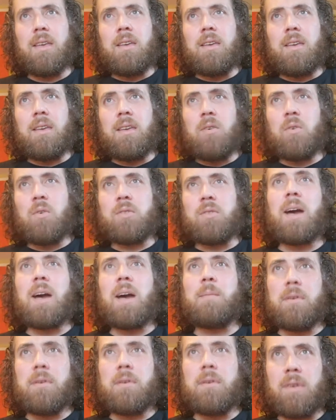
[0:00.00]
on top
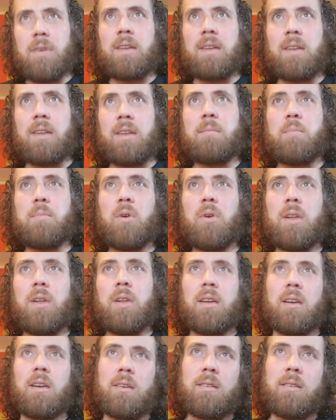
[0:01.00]
of, again,
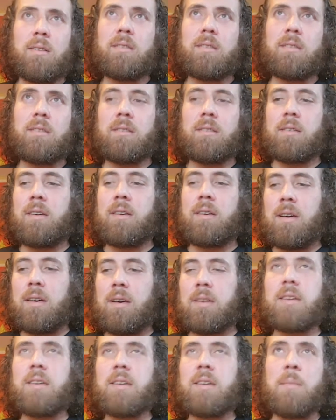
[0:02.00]
putting
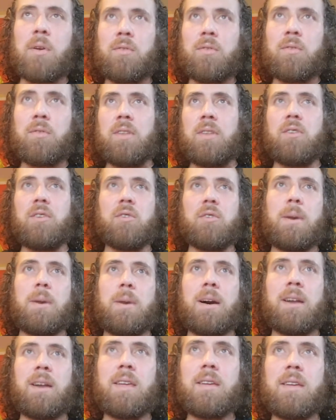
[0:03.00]
chemicals into your
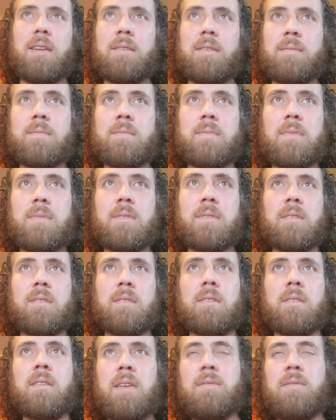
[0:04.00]
body.
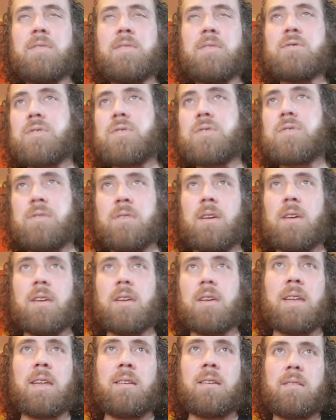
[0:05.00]
Even your
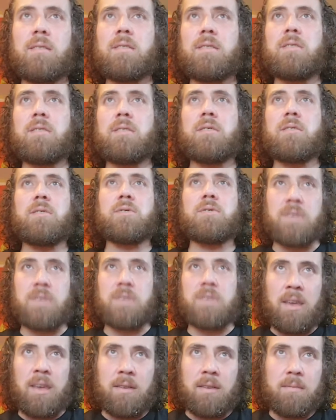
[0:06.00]
skin.
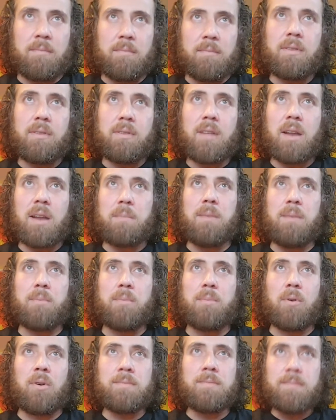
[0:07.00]
A lot of
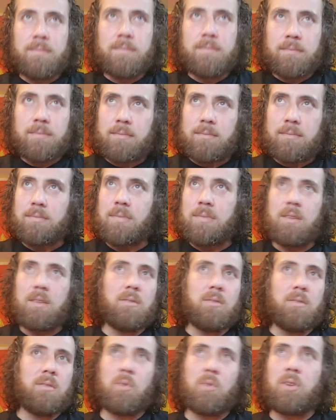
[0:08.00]
people,
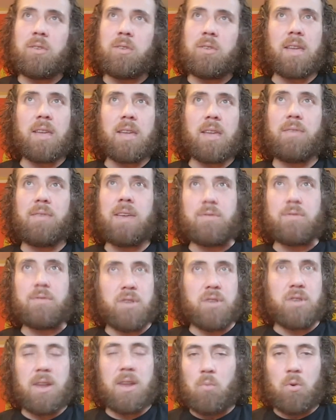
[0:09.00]
if you have
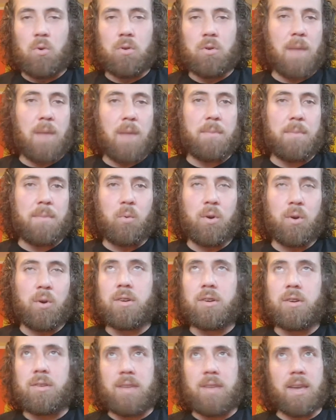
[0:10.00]
crappy water,
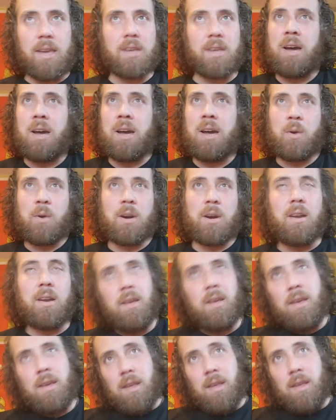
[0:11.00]
you take a shower.
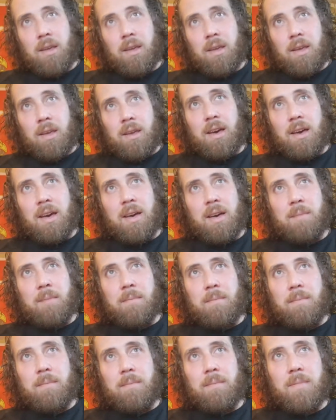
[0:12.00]
The
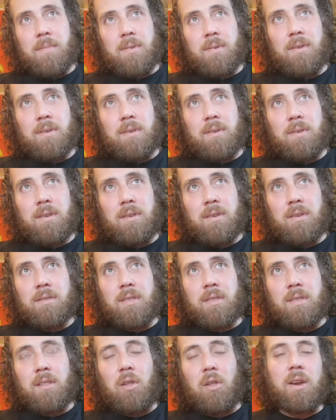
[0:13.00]

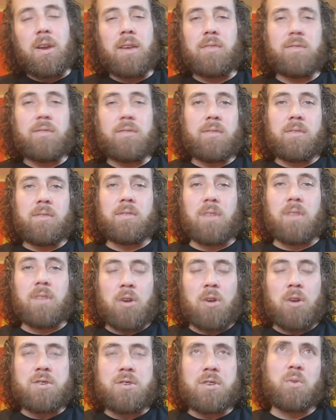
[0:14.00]
largest
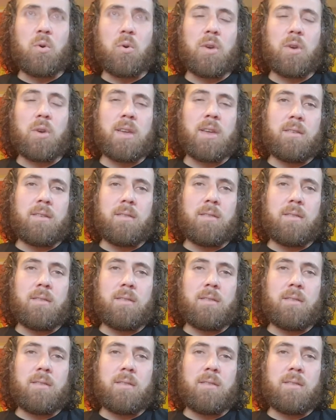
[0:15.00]
organ